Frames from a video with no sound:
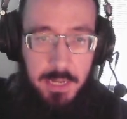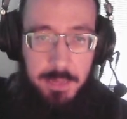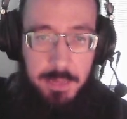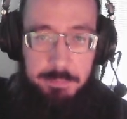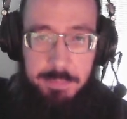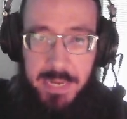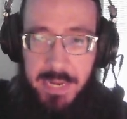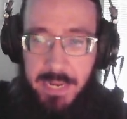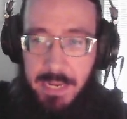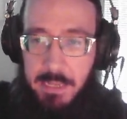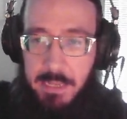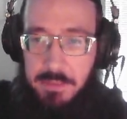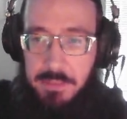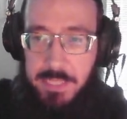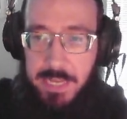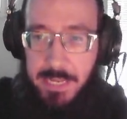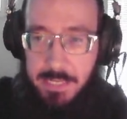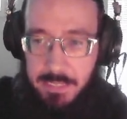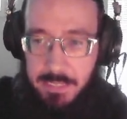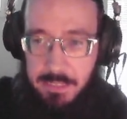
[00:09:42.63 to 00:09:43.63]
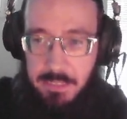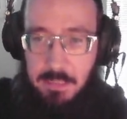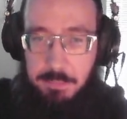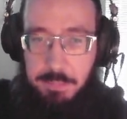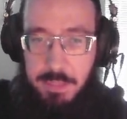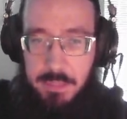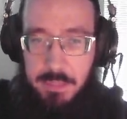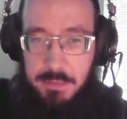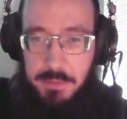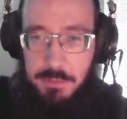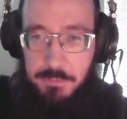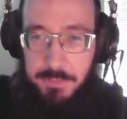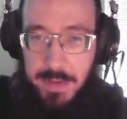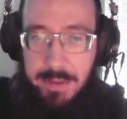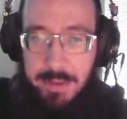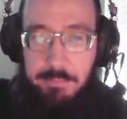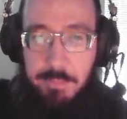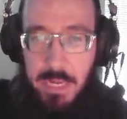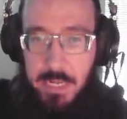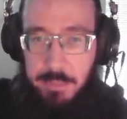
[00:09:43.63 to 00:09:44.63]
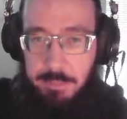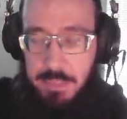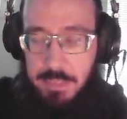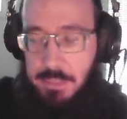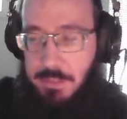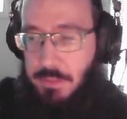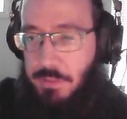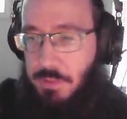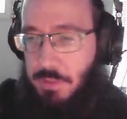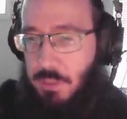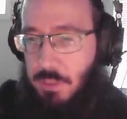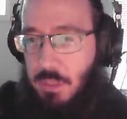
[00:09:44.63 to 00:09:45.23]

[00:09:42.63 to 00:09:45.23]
buy 10 healing pills, 5 mana pills.